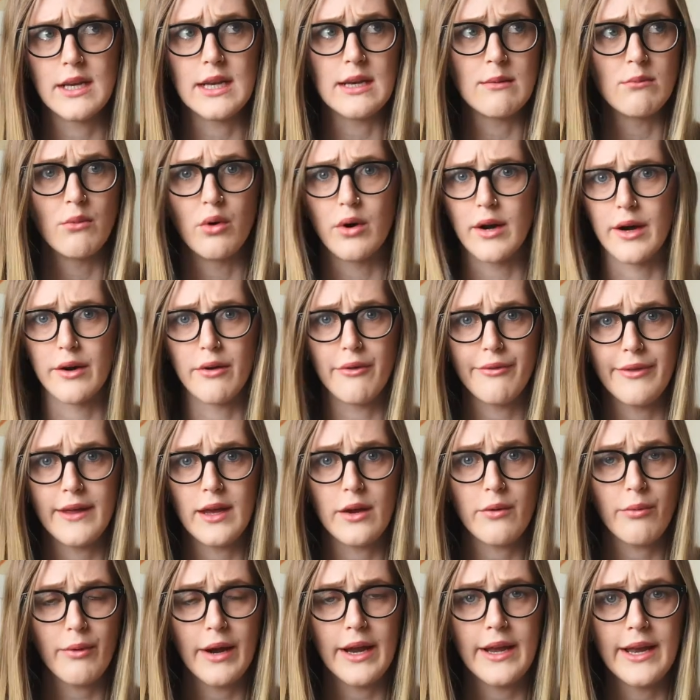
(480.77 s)
anymore, I don't
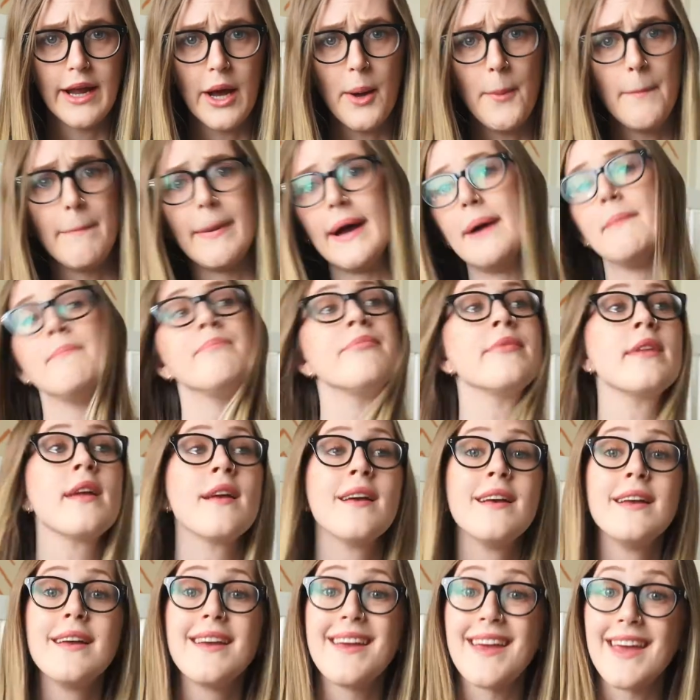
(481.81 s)
think, right now, but
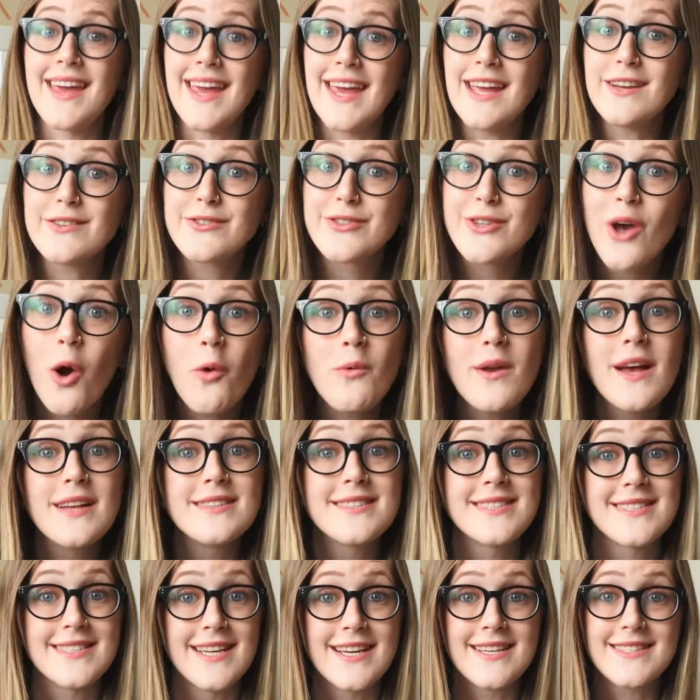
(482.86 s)
ate
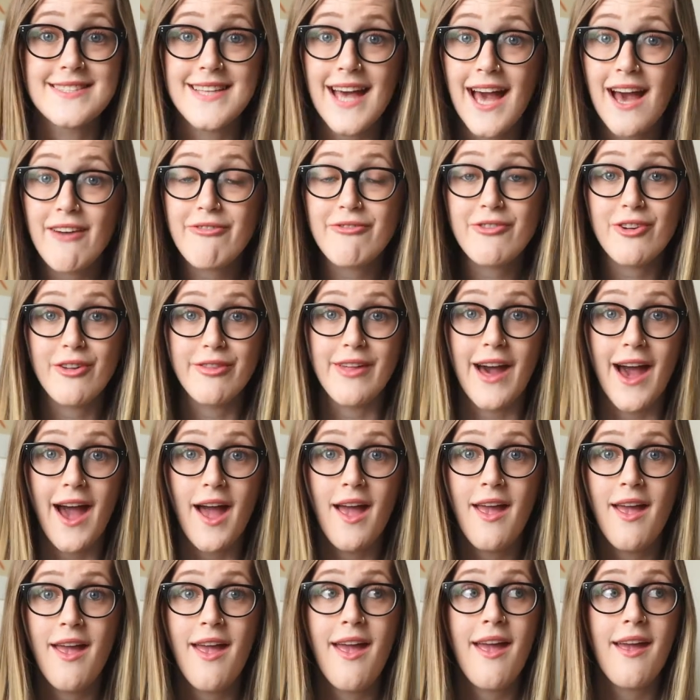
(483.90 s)
donut sticks after
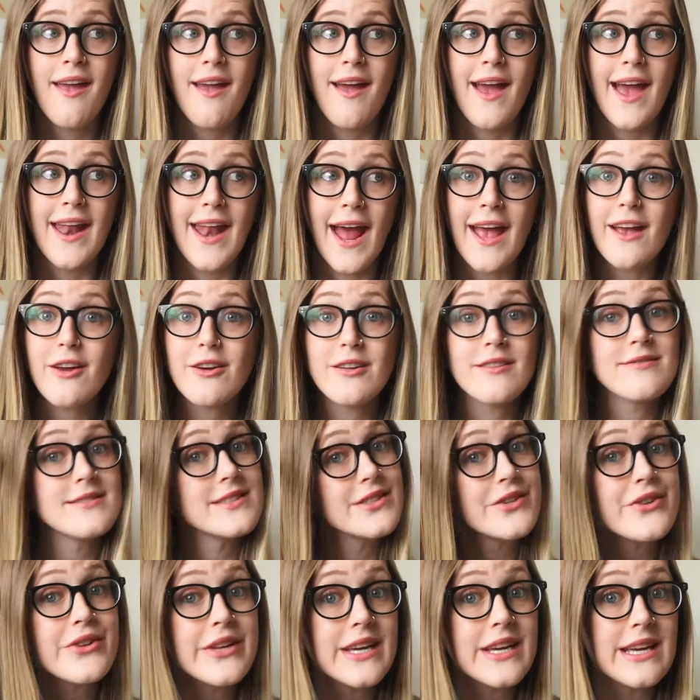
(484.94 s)
that, and I could have
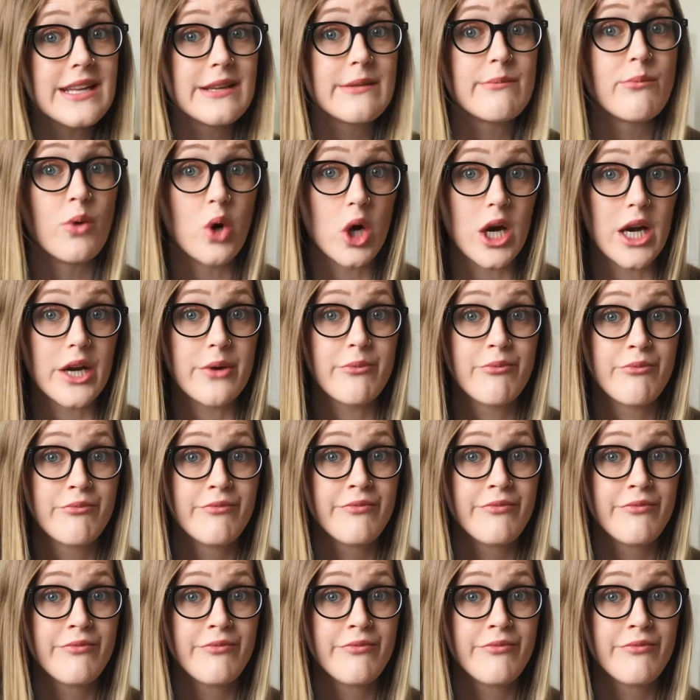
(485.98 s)
still eaten more.